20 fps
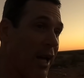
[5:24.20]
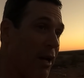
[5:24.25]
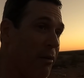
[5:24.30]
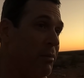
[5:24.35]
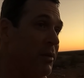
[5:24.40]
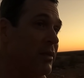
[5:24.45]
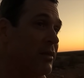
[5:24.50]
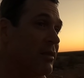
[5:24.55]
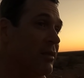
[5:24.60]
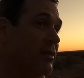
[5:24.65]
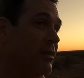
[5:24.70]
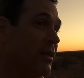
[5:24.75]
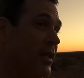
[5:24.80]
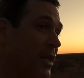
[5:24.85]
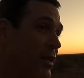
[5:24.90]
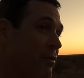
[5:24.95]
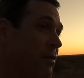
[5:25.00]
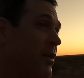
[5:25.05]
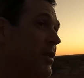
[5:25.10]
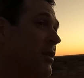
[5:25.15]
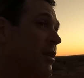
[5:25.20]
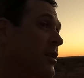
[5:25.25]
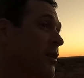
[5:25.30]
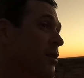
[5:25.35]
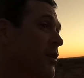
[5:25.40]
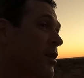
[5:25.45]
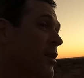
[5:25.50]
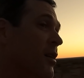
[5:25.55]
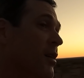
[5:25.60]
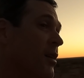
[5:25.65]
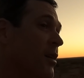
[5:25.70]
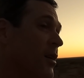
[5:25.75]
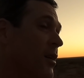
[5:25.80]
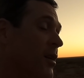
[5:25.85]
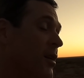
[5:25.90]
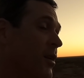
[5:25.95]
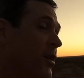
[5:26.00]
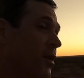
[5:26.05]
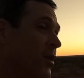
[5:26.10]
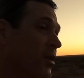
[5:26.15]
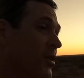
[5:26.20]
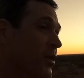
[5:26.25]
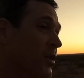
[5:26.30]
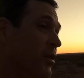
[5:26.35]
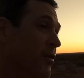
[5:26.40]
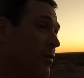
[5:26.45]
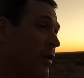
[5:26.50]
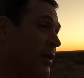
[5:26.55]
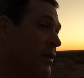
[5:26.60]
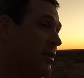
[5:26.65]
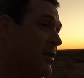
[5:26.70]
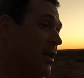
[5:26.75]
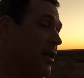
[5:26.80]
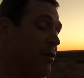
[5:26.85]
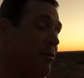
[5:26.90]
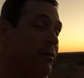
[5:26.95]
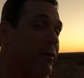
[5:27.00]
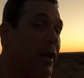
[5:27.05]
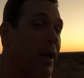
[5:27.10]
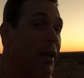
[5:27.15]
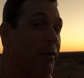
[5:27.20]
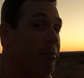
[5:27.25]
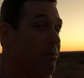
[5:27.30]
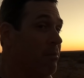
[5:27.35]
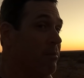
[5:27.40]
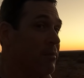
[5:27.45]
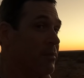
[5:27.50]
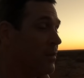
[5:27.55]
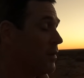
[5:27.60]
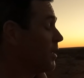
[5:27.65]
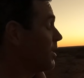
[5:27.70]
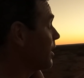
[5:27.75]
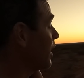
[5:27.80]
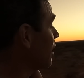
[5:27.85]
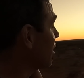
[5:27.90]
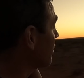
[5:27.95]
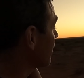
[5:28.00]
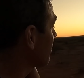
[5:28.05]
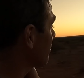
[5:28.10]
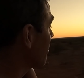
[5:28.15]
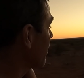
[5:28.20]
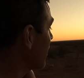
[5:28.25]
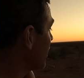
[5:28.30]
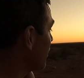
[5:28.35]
tablets, TV, all the fun stuff. And they get